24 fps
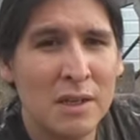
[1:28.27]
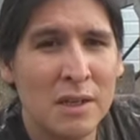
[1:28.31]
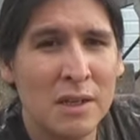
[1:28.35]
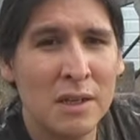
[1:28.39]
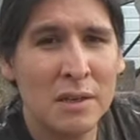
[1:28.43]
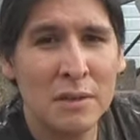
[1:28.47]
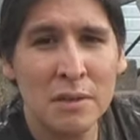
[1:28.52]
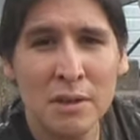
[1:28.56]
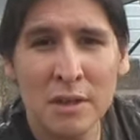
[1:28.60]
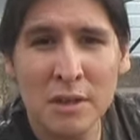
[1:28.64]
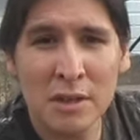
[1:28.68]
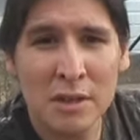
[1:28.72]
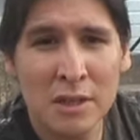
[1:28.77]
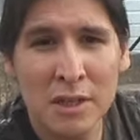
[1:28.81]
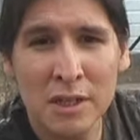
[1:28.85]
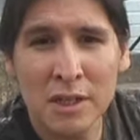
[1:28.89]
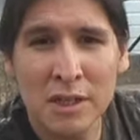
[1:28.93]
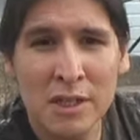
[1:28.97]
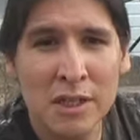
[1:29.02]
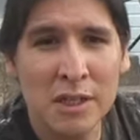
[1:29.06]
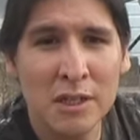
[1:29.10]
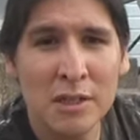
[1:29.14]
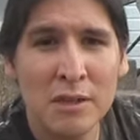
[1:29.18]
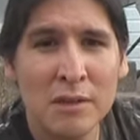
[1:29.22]

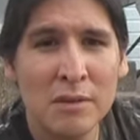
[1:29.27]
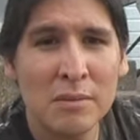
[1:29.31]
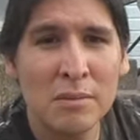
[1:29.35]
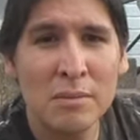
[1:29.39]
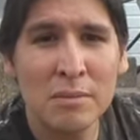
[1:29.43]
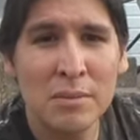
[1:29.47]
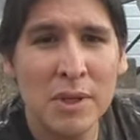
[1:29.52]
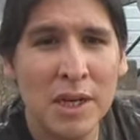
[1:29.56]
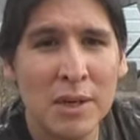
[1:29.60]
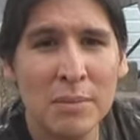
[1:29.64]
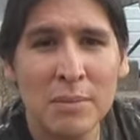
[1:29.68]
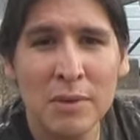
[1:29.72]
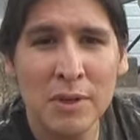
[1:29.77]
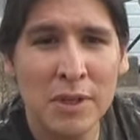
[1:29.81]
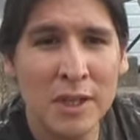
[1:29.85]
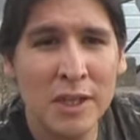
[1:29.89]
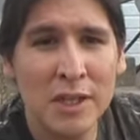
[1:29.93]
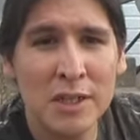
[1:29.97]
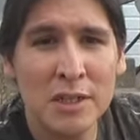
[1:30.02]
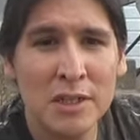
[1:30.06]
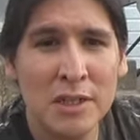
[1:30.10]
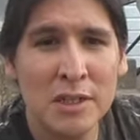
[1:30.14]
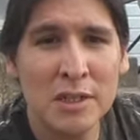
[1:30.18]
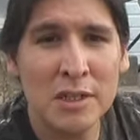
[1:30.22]
Latino
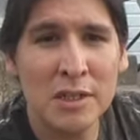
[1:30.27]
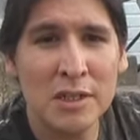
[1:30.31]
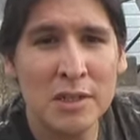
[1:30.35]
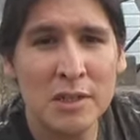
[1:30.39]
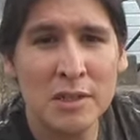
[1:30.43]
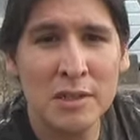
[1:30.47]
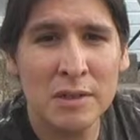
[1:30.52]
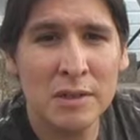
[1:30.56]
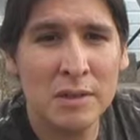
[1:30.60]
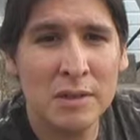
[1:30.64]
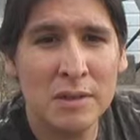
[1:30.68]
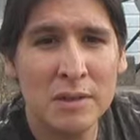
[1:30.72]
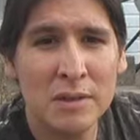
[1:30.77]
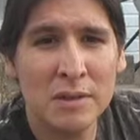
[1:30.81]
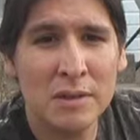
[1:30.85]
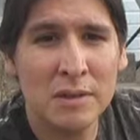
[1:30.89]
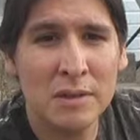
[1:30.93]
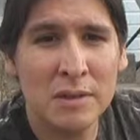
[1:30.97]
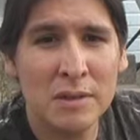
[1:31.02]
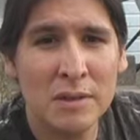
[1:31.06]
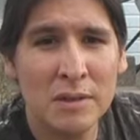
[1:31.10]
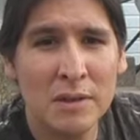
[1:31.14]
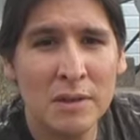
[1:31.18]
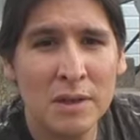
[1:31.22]
population.
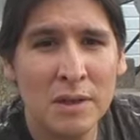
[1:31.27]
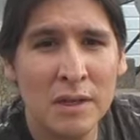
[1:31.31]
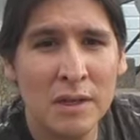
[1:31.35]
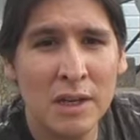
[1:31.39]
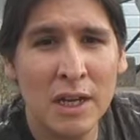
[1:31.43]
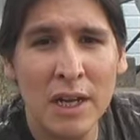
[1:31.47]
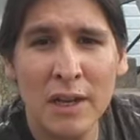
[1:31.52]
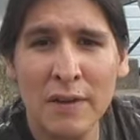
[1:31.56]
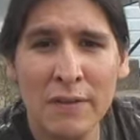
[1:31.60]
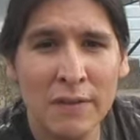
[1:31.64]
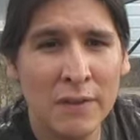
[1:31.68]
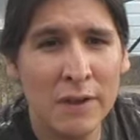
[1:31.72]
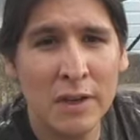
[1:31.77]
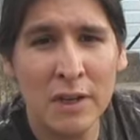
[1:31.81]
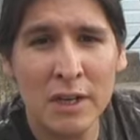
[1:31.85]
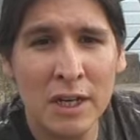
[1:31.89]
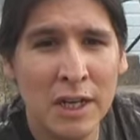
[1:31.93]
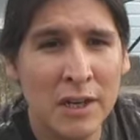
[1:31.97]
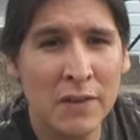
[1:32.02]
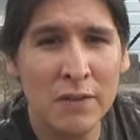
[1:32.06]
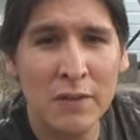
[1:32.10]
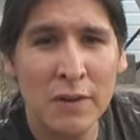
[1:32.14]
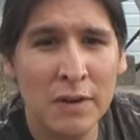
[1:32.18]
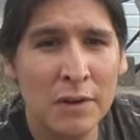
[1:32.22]
I haven't
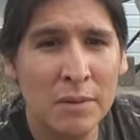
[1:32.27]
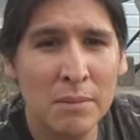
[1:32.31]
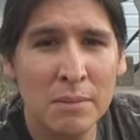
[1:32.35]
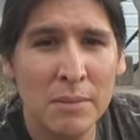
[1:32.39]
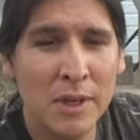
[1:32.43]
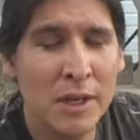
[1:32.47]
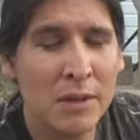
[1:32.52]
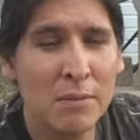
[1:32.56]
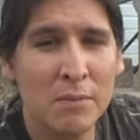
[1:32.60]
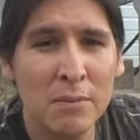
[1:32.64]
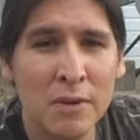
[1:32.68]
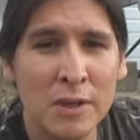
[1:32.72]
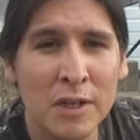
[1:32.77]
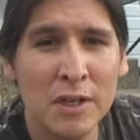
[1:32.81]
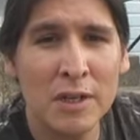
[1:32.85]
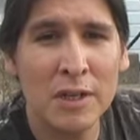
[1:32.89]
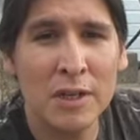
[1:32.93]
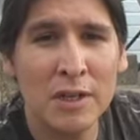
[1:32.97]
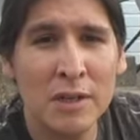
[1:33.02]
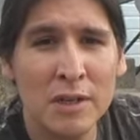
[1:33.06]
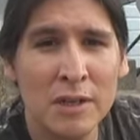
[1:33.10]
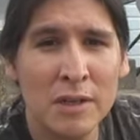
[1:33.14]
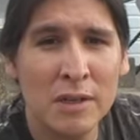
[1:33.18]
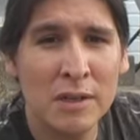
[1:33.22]
never met one
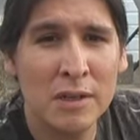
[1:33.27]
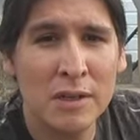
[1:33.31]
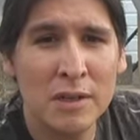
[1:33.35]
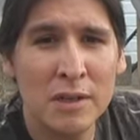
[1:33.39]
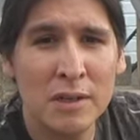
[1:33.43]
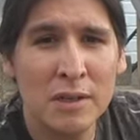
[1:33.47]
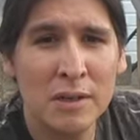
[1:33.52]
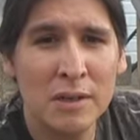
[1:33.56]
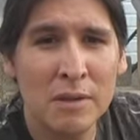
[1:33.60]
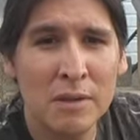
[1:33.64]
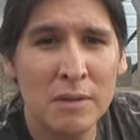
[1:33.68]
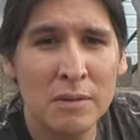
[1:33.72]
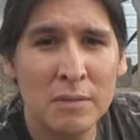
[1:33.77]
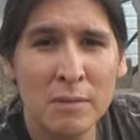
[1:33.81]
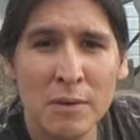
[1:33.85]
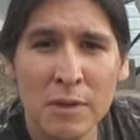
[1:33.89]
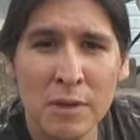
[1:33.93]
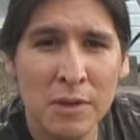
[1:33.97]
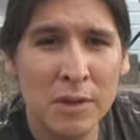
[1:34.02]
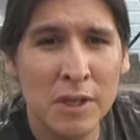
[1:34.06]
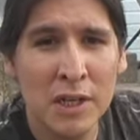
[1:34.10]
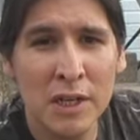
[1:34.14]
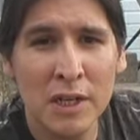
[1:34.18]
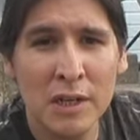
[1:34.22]

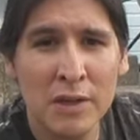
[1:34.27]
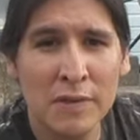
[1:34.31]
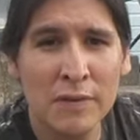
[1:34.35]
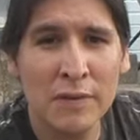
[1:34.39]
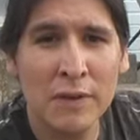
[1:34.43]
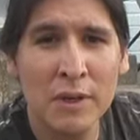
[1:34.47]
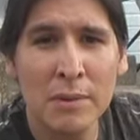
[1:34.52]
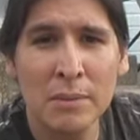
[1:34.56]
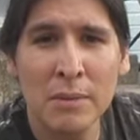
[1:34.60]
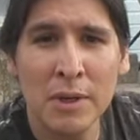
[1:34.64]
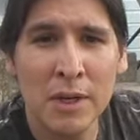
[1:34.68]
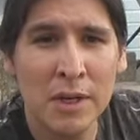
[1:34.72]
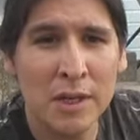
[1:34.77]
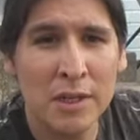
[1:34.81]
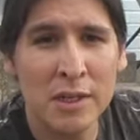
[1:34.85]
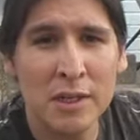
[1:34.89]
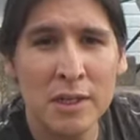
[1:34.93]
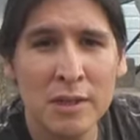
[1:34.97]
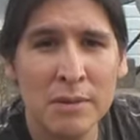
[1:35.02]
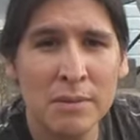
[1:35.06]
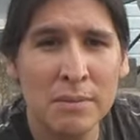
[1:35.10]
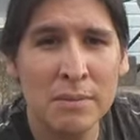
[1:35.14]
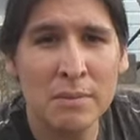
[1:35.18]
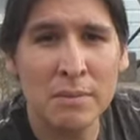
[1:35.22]
real native among
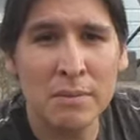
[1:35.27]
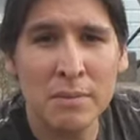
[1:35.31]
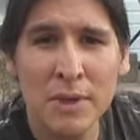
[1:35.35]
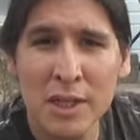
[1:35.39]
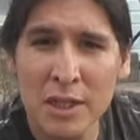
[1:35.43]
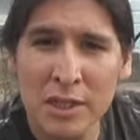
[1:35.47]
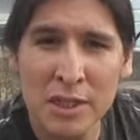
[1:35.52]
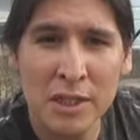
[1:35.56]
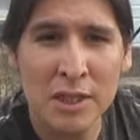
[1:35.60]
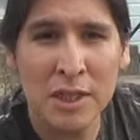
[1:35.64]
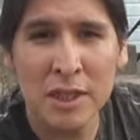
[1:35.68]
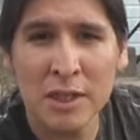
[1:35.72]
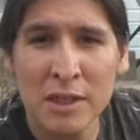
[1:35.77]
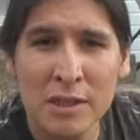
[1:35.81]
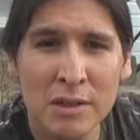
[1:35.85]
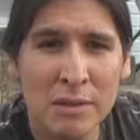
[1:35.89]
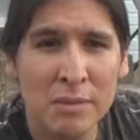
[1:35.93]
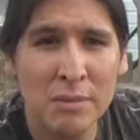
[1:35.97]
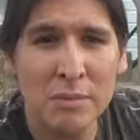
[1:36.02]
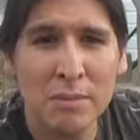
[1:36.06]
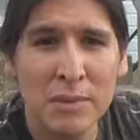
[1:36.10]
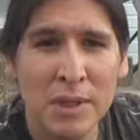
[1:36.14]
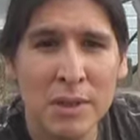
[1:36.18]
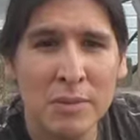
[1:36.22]
the Mexican
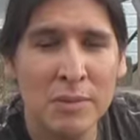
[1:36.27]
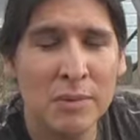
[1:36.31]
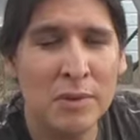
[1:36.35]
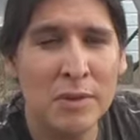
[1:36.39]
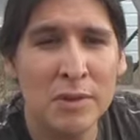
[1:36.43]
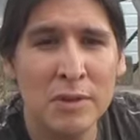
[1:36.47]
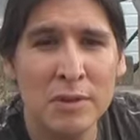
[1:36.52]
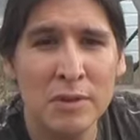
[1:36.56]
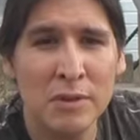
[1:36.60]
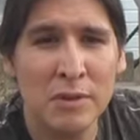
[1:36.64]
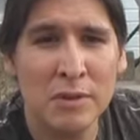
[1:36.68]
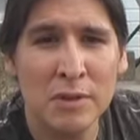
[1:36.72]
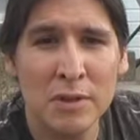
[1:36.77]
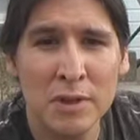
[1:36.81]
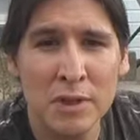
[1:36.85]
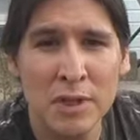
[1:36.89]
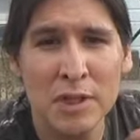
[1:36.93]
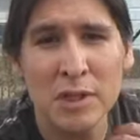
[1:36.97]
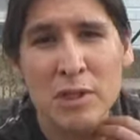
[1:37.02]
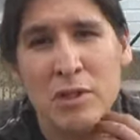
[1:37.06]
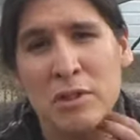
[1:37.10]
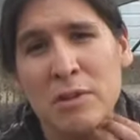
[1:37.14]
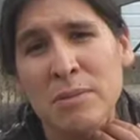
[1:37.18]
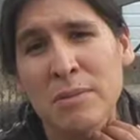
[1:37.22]
people or
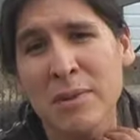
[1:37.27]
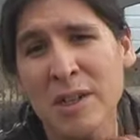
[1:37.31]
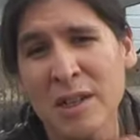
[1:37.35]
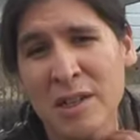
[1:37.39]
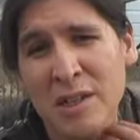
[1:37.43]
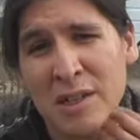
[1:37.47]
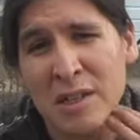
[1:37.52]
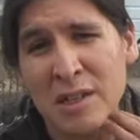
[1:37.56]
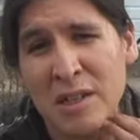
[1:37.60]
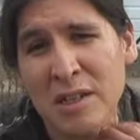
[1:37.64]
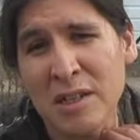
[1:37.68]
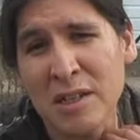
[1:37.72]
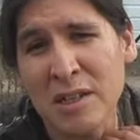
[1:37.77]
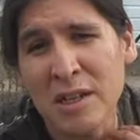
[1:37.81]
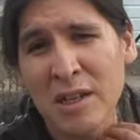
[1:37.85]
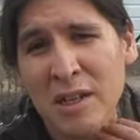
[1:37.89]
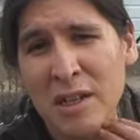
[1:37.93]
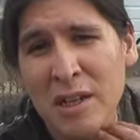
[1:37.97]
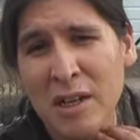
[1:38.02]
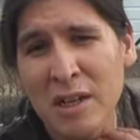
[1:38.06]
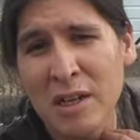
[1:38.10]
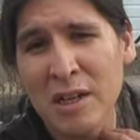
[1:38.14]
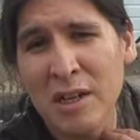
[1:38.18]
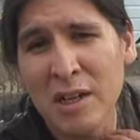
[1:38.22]
Central American.
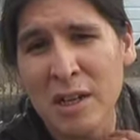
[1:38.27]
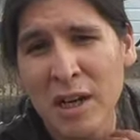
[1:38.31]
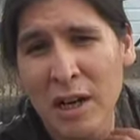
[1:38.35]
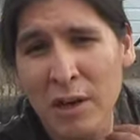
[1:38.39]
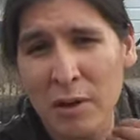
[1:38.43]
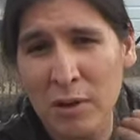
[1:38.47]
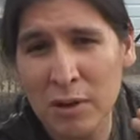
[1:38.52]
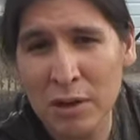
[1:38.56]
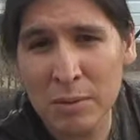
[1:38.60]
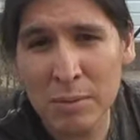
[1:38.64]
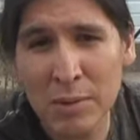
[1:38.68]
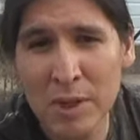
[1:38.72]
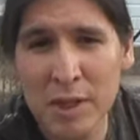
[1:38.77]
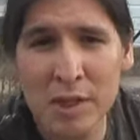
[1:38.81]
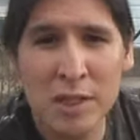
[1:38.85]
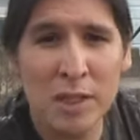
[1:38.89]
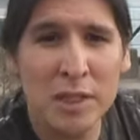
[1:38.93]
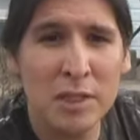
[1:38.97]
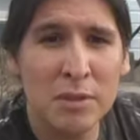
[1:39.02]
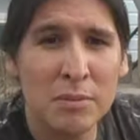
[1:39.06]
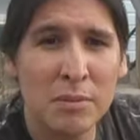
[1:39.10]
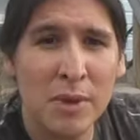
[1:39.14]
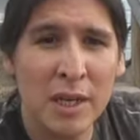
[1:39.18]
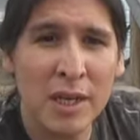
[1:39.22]
I only met
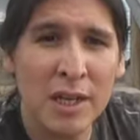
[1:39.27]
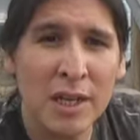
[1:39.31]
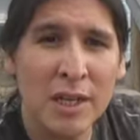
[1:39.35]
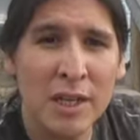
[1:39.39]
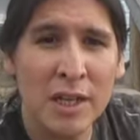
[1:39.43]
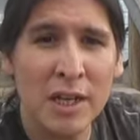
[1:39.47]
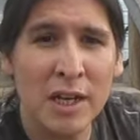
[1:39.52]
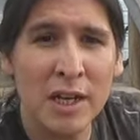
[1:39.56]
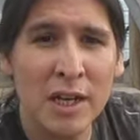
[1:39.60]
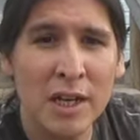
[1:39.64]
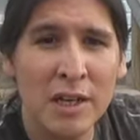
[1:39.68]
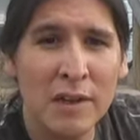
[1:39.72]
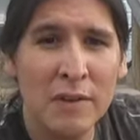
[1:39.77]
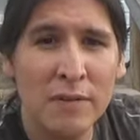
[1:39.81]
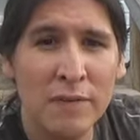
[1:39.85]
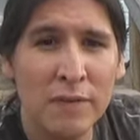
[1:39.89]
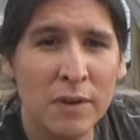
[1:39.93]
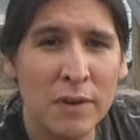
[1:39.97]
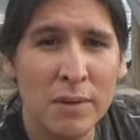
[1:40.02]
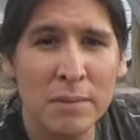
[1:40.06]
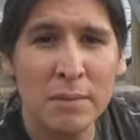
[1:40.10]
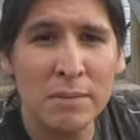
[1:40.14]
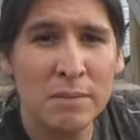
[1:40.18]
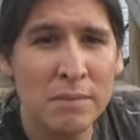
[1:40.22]
this Mayan guy
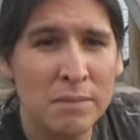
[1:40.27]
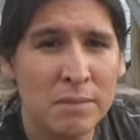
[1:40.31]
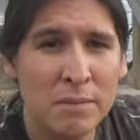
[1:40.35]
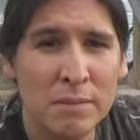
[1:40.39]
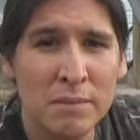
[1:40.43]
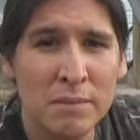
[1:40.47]
from